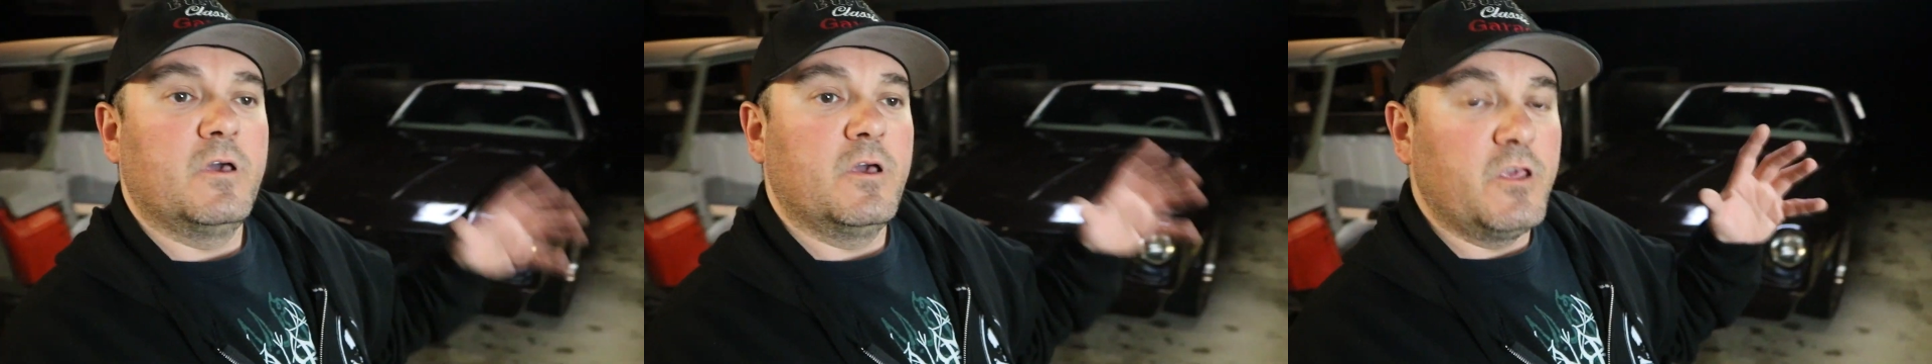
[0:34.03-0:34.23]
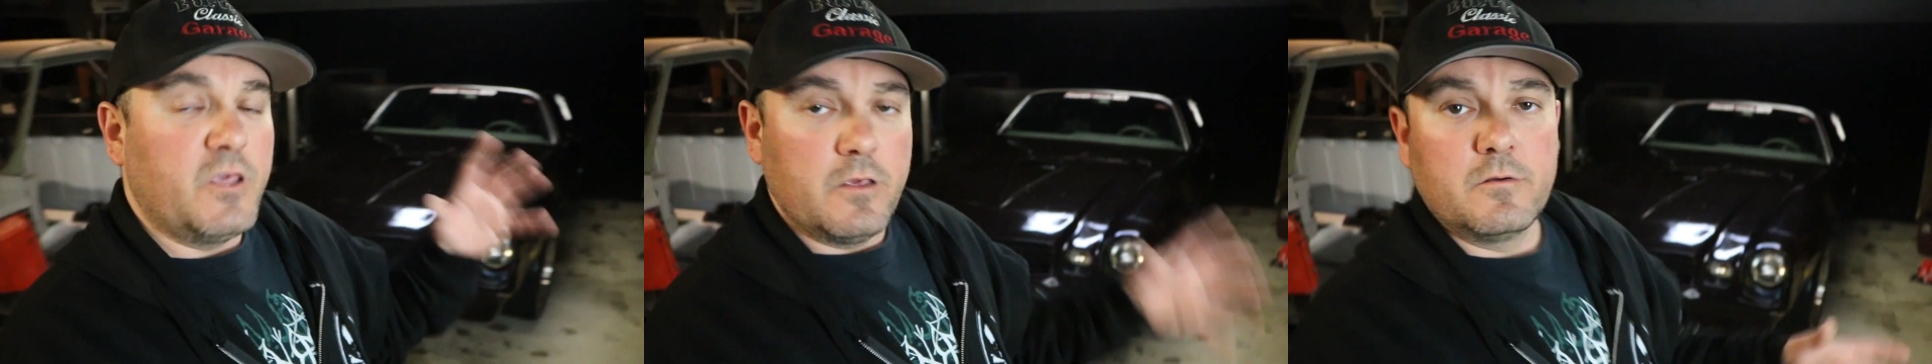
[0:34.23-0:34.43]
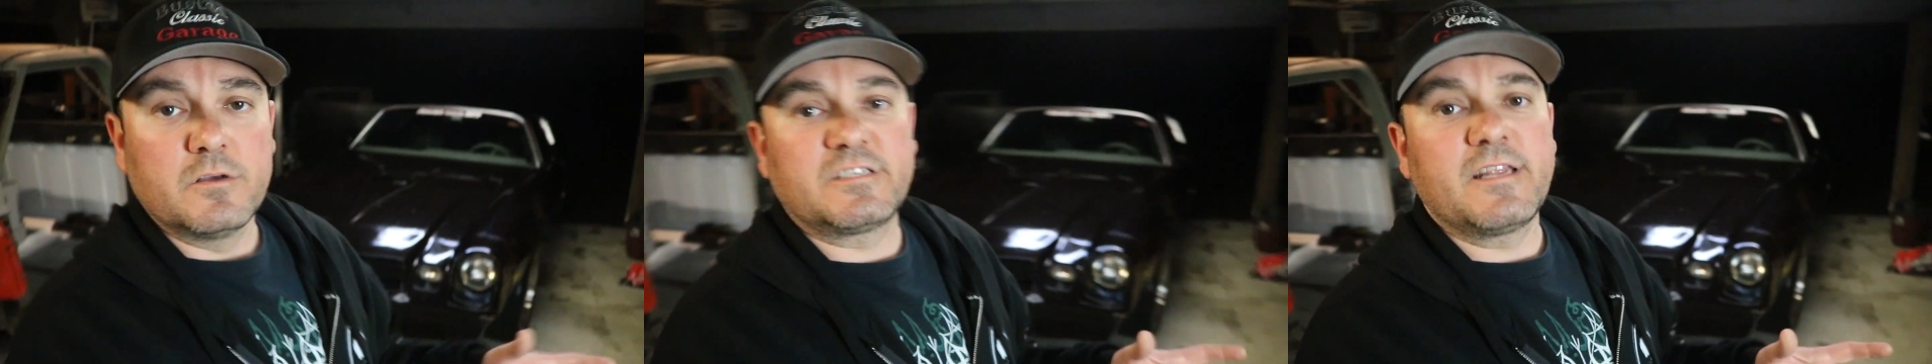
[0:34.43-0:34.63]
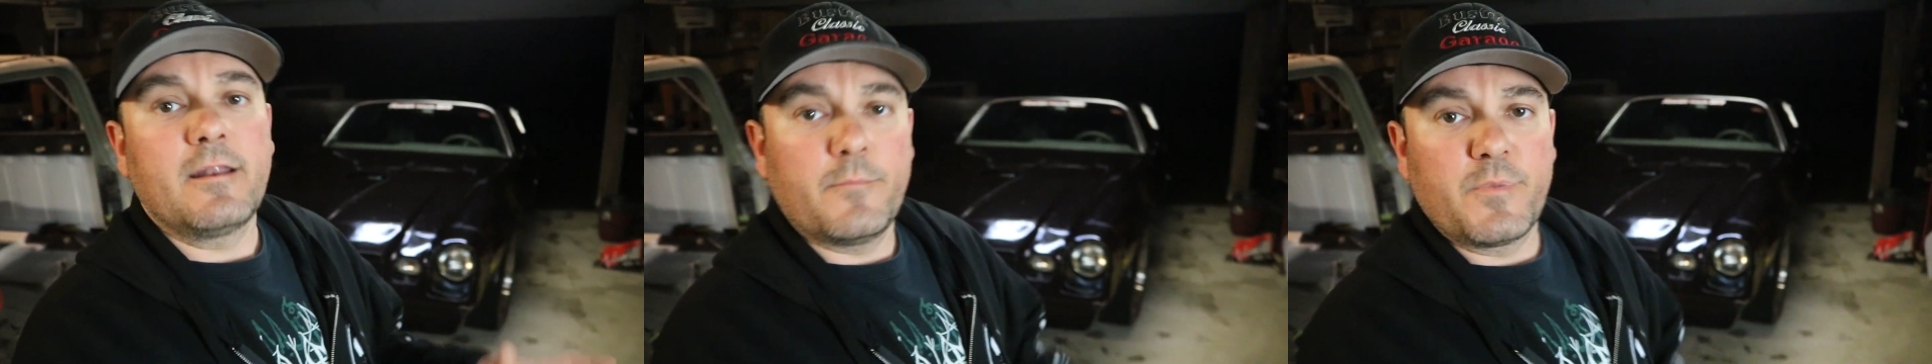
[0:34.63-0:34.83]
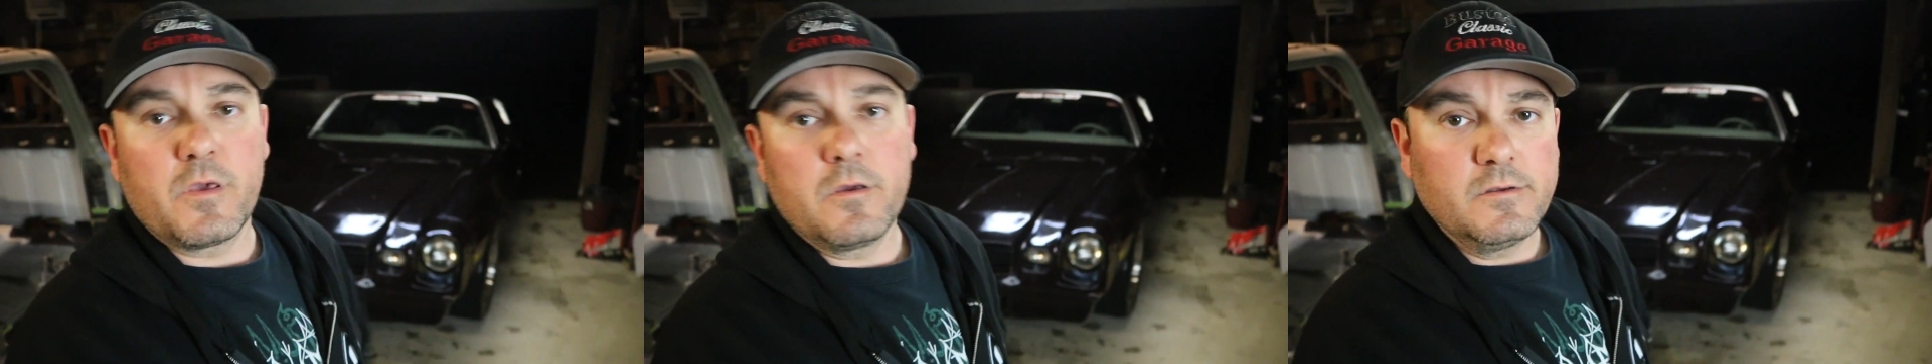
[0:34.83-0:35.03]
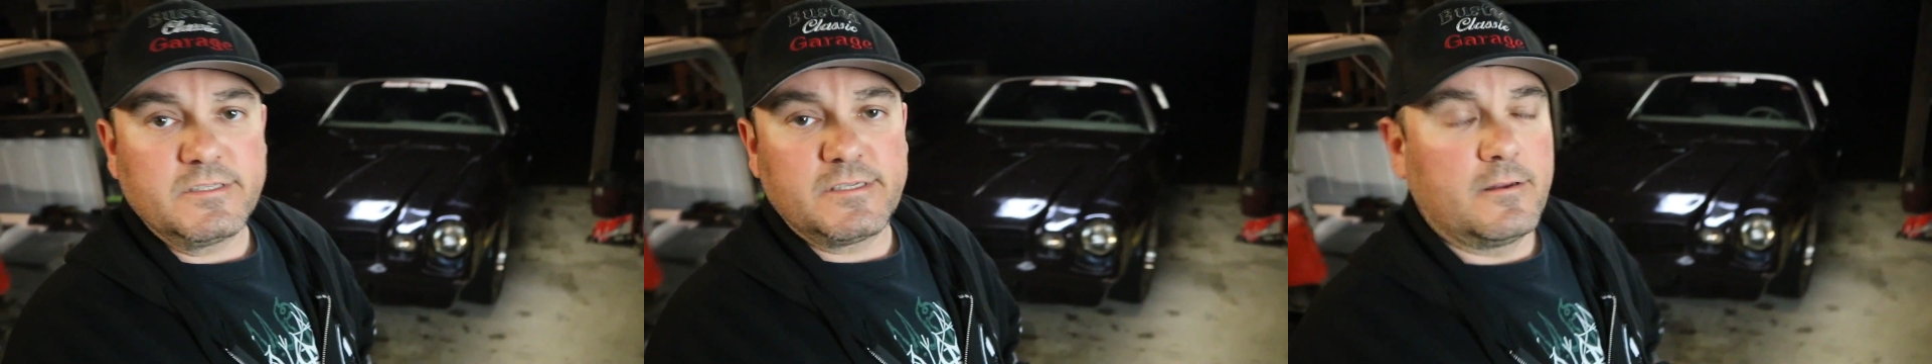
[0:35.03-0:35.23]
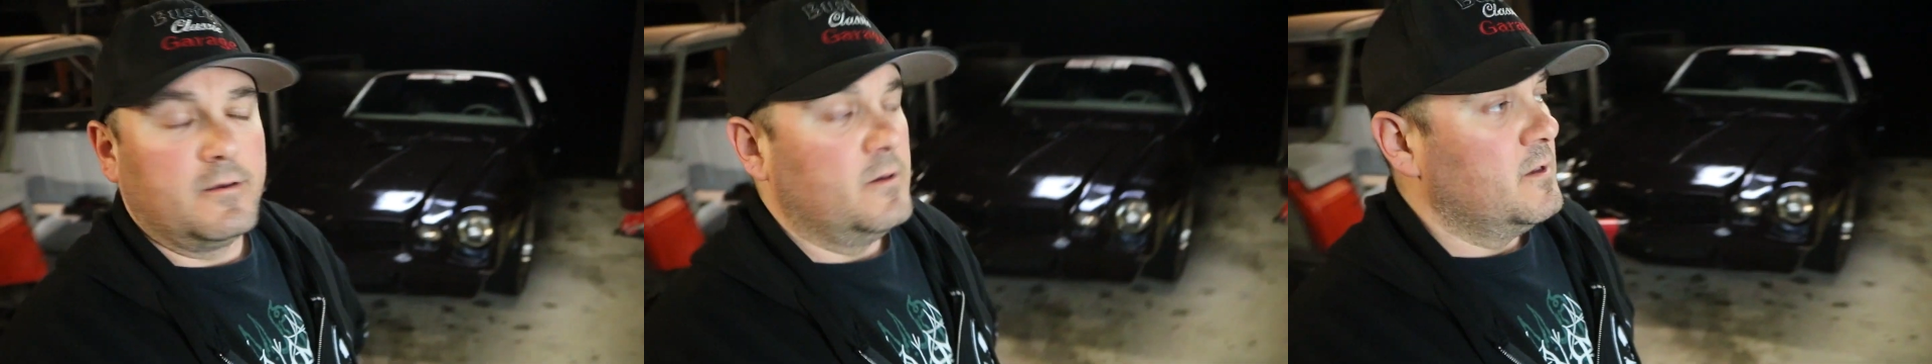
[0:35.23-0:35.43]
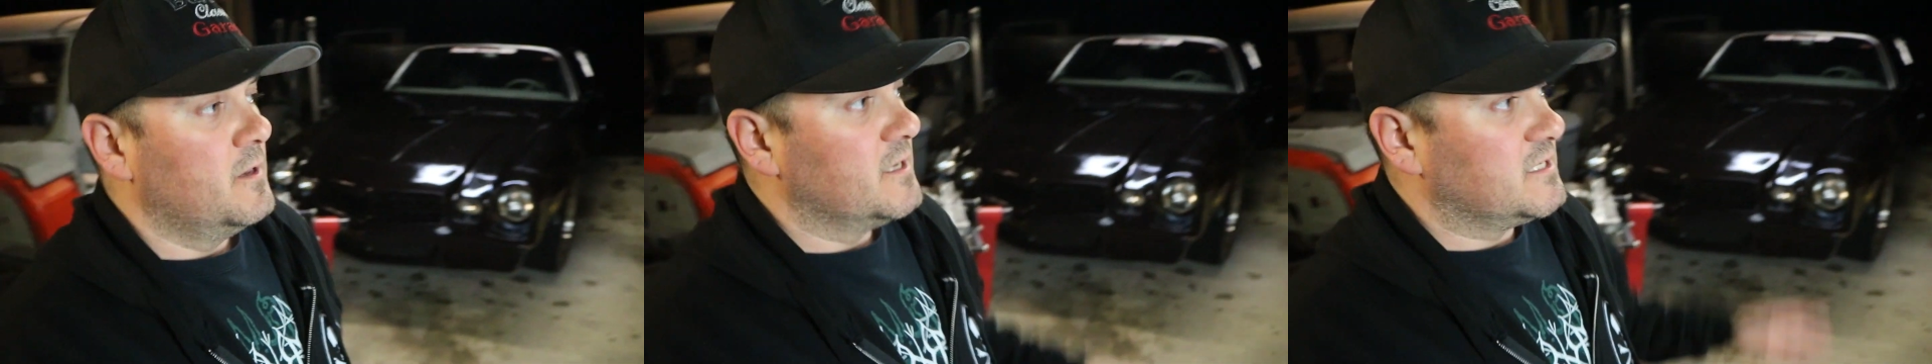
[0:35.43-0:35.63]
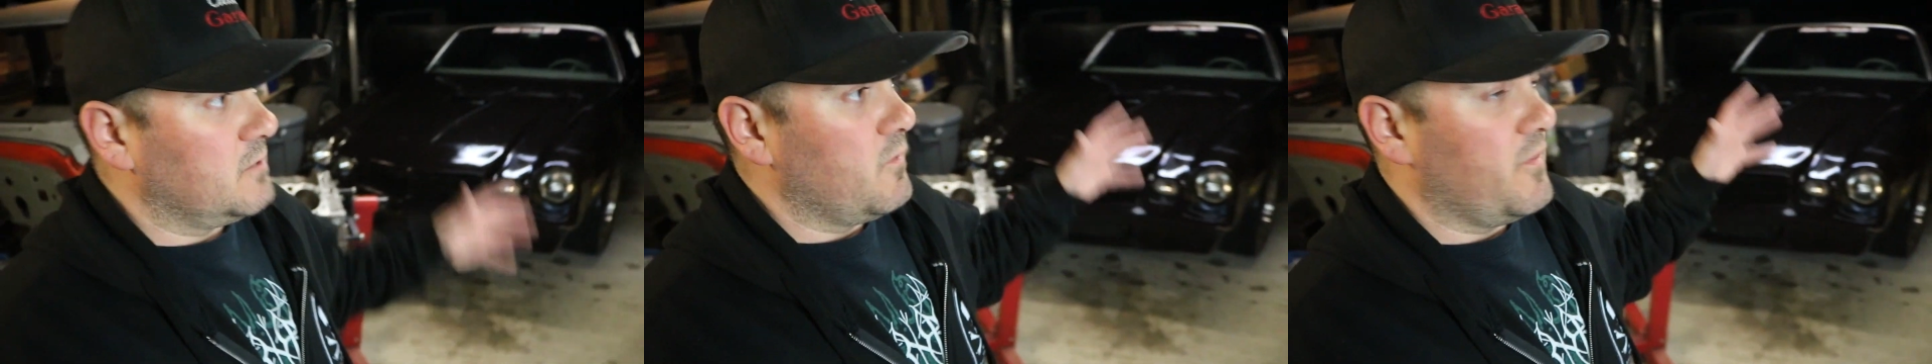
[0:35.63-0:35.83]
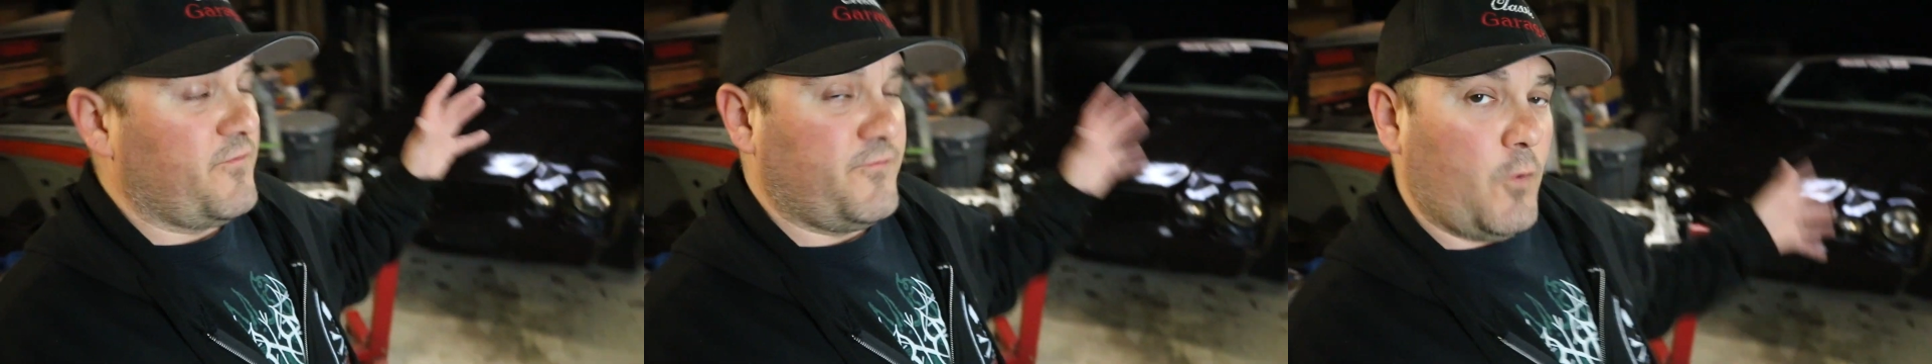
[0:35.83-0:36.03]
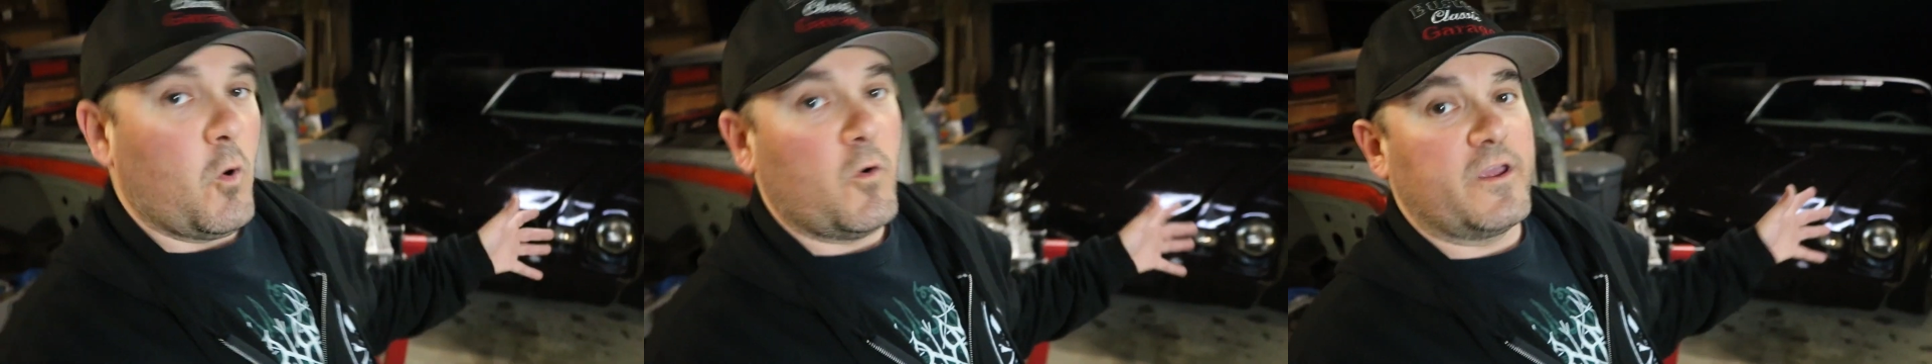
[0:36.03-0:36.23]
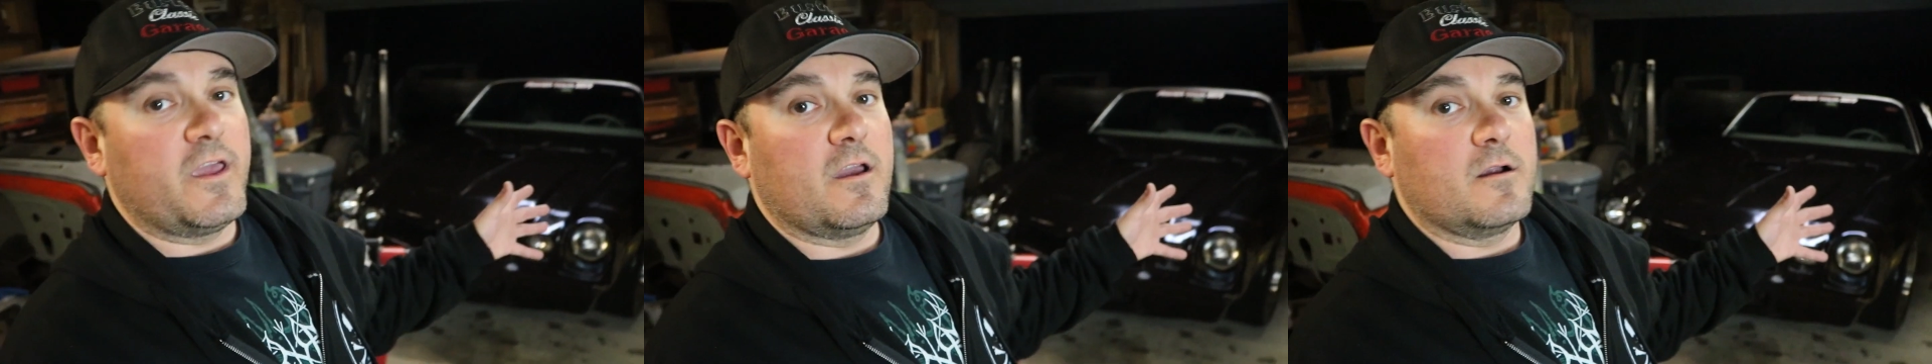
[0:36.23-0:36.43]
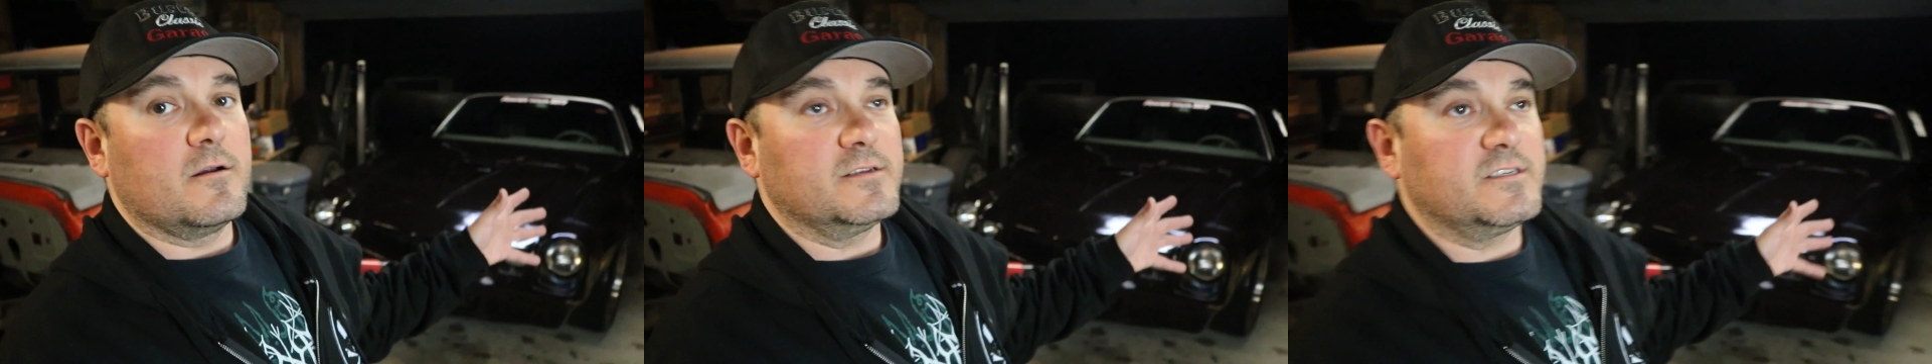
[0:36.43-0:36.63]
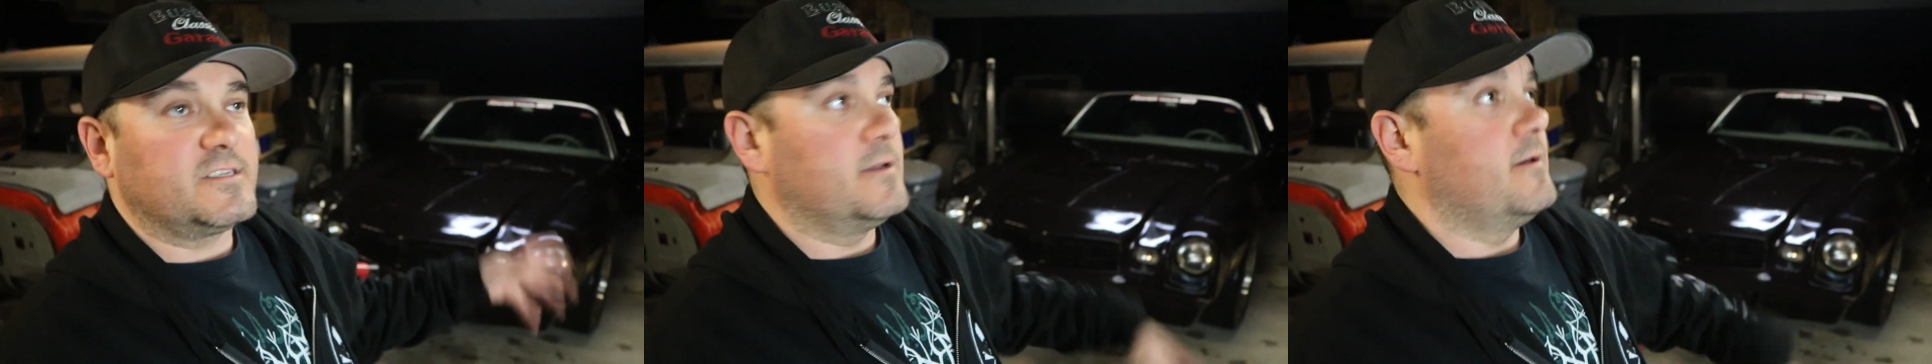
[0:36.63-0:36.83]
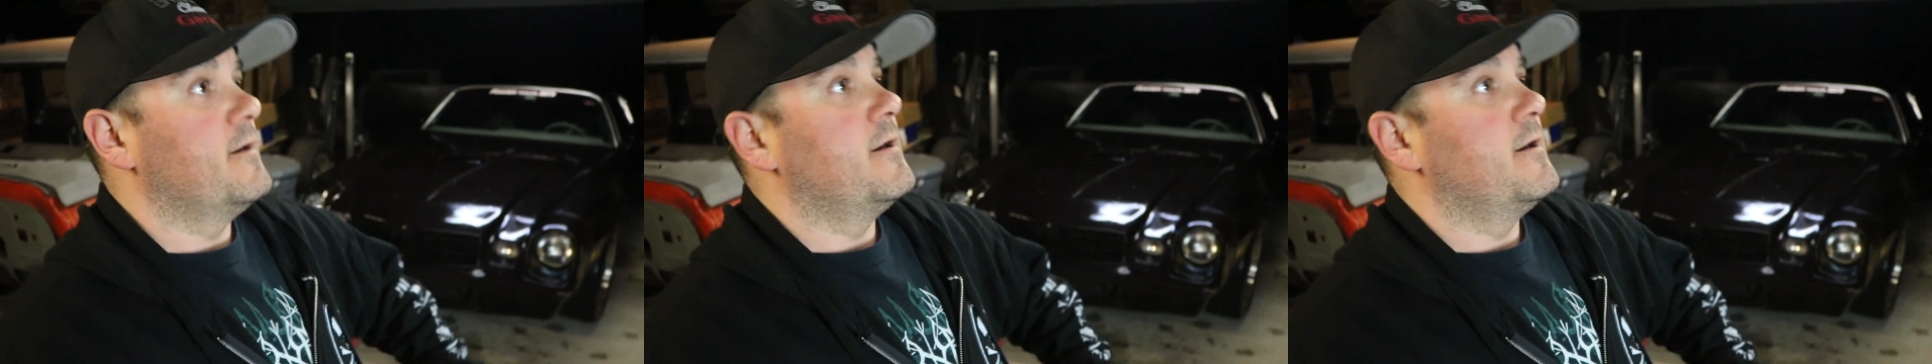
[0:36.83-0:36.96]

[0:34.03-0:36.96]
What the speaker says: used, and abused. So with 4 years